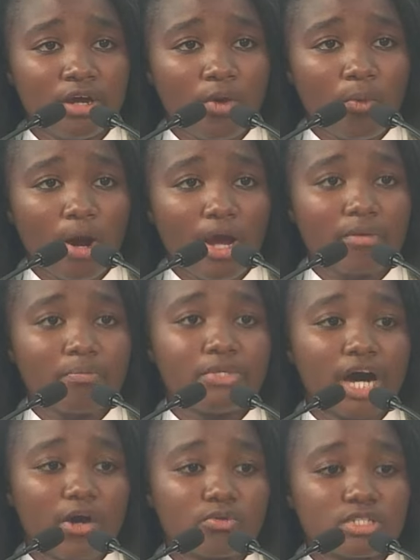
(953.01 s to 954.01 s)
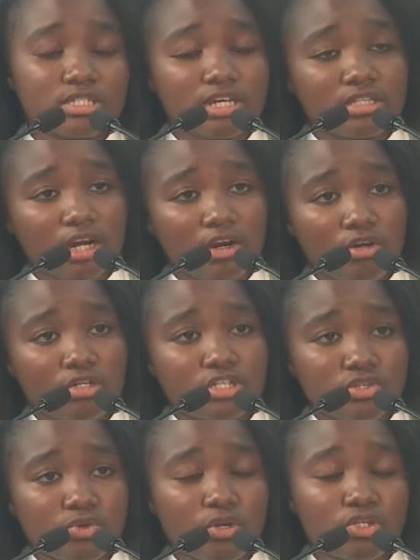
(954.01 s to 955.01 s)
Why doubt that the Lord
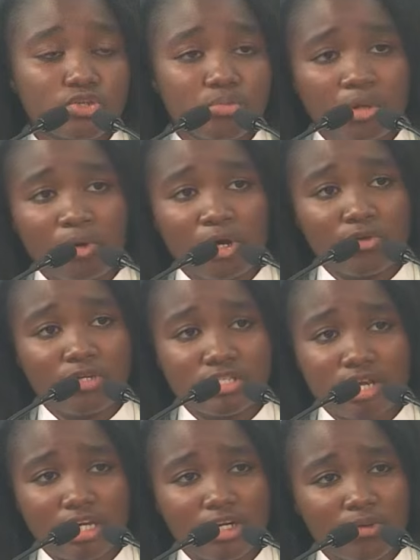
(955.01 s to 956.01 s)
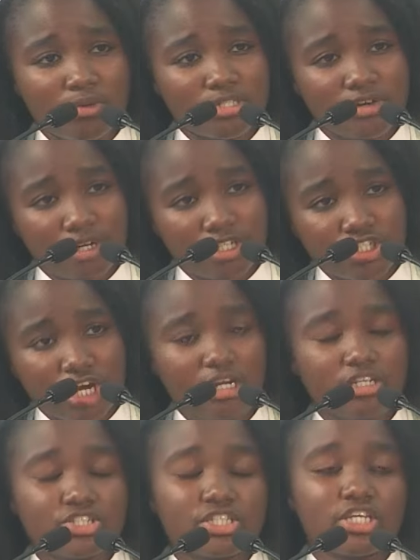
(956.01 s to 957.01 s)
is going to be by your side in whatever
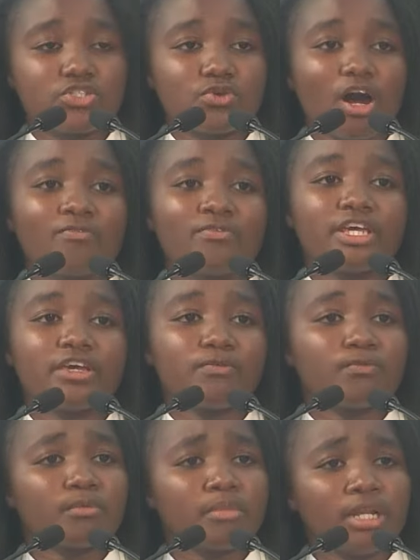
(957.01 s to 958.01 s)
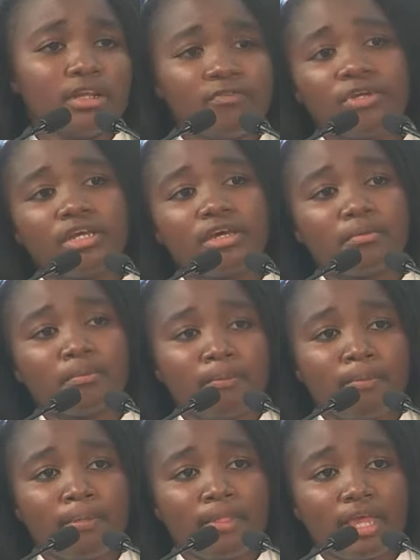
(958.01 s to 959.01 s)
challenge that you have if you believe in Him,
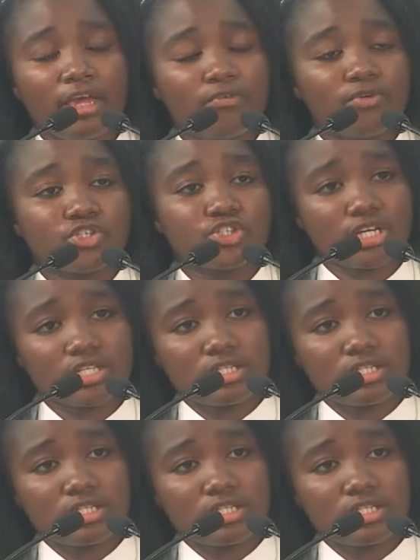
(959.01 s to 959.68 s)
if you trust in